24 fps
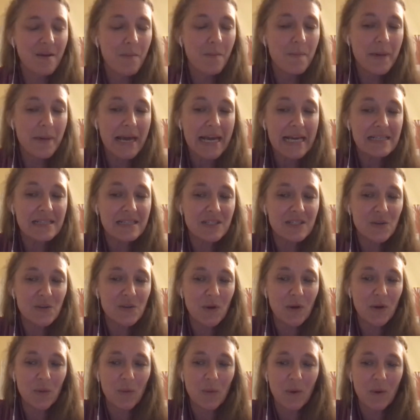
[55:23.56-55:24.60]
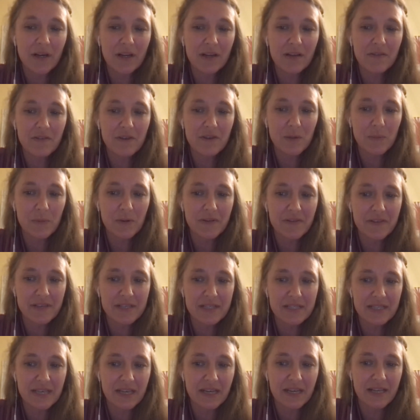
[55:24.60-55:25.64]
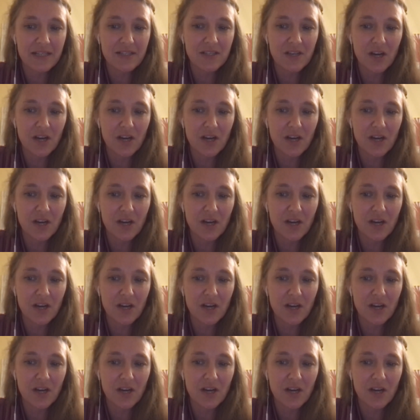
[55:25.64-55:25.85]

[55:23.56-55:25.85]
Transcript: Based on one of your previous studies,